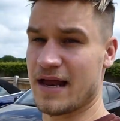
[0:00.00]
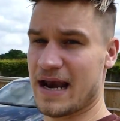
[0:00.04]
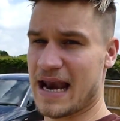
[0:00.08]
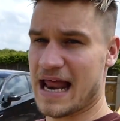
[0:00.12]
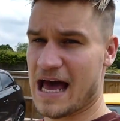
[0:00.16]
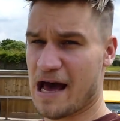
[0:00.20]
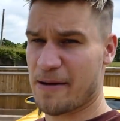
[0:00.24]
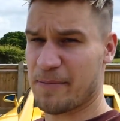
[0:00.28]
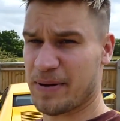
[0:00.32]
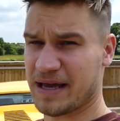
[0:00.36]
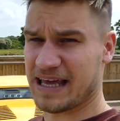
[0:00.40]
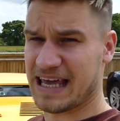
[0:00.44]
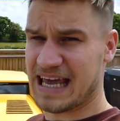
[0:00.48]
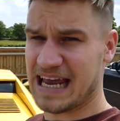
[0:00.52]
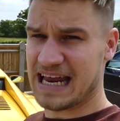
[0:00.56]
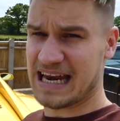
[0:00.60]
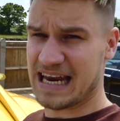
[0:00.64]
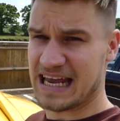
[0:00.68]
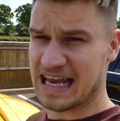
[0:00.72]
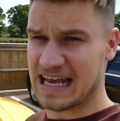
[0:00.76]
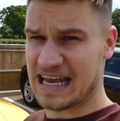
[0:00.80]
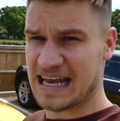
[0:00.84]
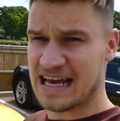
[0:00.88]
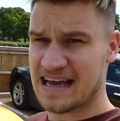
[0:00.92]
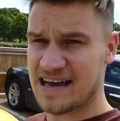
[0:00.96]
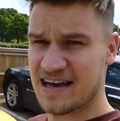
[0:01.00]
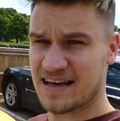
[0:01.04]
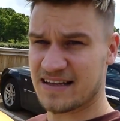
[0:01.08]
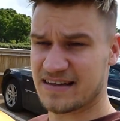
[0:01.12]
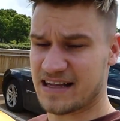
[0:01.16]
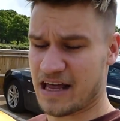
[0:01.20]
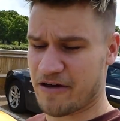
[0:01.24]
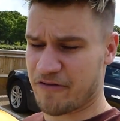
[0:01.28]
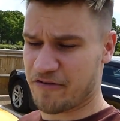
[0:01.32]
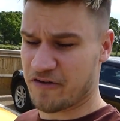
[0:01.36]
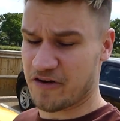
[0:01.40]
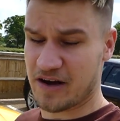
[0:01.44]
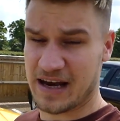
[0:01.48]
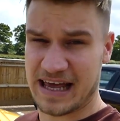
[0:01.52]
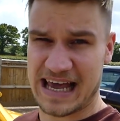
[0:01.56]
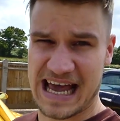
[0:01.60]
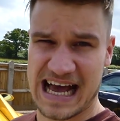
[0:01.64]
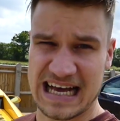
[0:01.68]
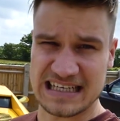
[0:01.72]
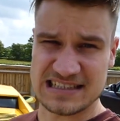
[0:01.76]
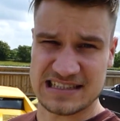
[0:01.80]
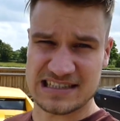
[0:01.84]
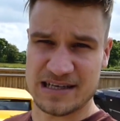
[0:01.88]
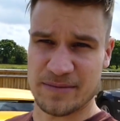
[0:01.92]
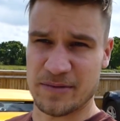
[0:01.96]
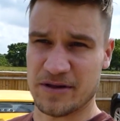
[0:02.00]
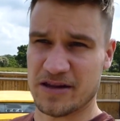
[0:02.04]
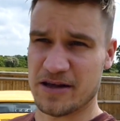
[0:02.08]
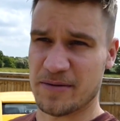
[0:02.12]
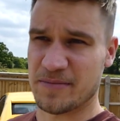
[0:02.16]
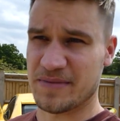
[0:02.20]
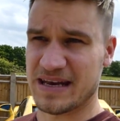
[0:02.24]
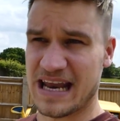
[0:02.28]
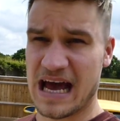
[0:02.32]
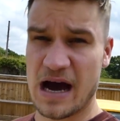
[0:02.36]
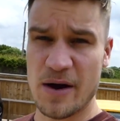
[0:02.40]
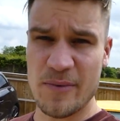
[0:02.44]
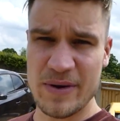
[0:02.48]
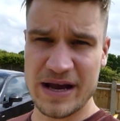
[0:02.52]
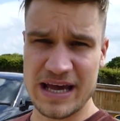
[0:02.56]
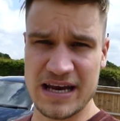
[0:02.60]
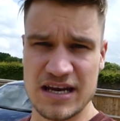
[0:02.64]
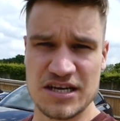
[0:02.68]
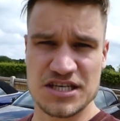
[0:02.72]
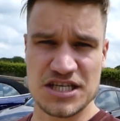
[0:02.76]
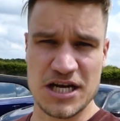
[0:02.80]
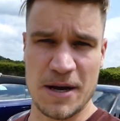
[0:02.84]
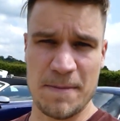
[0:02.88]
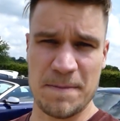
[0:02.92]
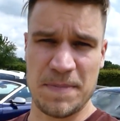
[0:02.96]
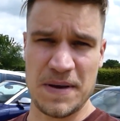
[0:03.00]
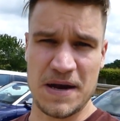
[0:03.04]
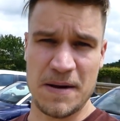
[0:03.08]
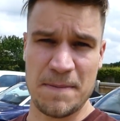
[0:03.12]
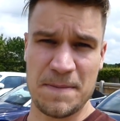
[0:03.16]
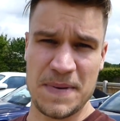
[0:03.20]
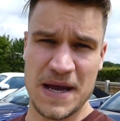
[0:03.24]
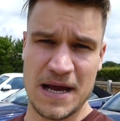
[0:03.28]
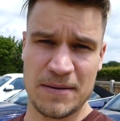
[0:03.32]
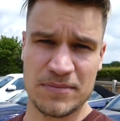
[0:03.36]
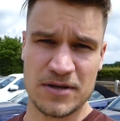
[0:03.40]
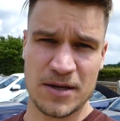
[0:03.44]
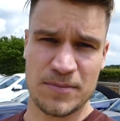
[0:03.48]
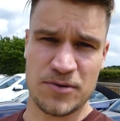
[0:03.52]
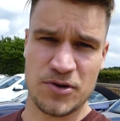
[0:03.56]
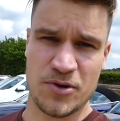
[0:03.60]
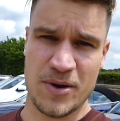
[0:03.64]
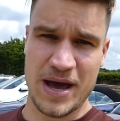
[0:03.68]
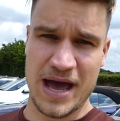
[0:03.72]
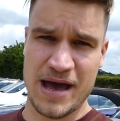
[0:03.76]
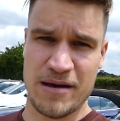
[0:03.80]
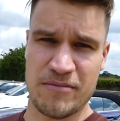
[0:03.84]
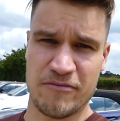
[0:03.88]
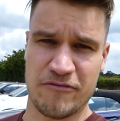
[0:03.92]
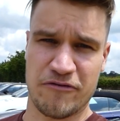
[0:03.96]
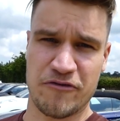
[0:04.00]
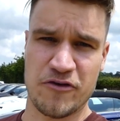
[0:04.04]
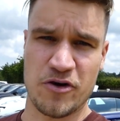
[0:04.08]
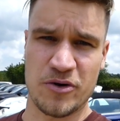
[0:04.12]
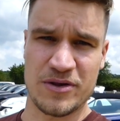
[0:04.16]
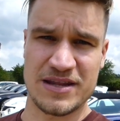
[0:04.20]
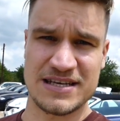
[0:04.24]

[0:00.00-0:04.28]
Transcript: Lamborghini definitely has some of them. Now we're gonna jump in a BMW M4.